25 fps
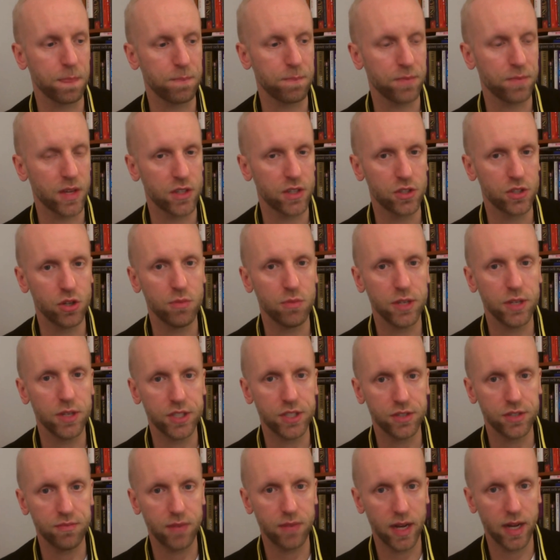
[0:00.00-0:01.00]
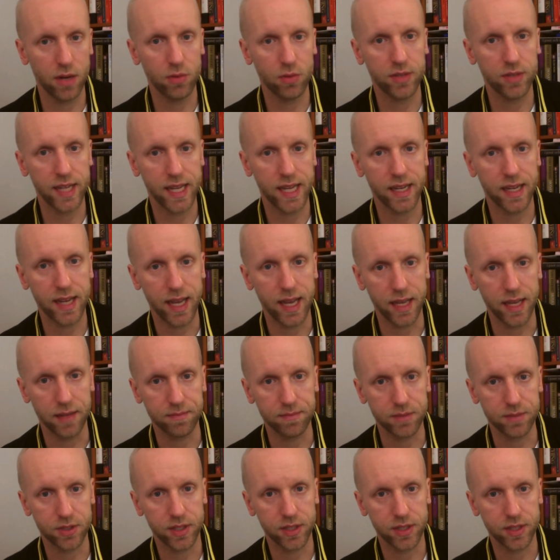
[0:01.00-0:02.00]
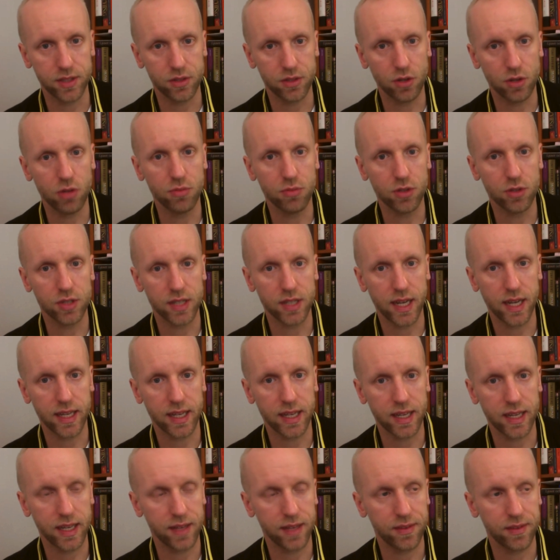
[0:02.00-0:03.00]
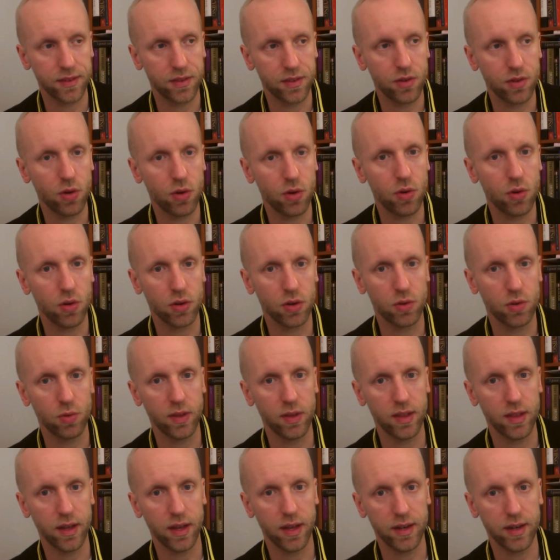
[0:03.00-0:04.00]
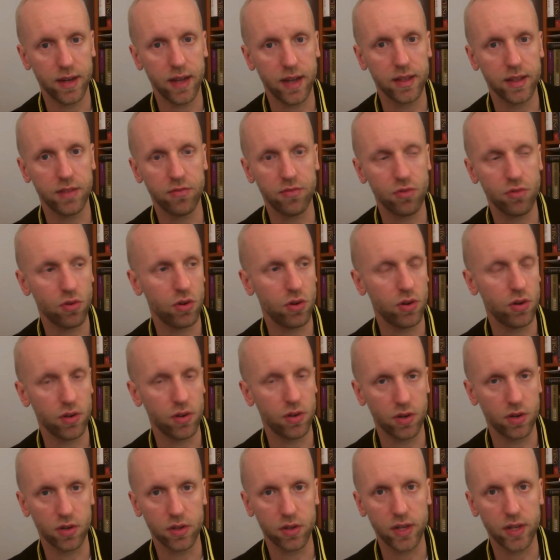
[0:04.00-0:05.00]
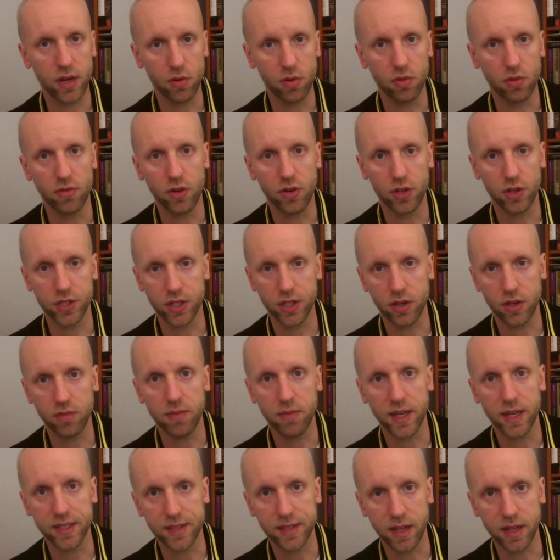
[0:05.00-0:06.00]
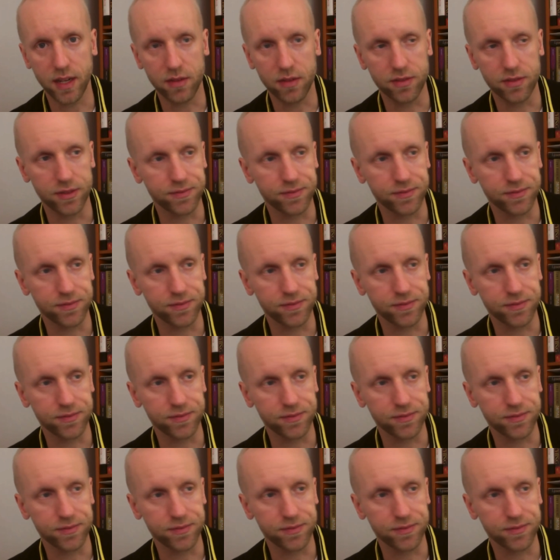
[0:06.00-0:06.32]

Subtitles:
so much of my own DNA. So it's almost like I can talk with a 94-year-old version of myself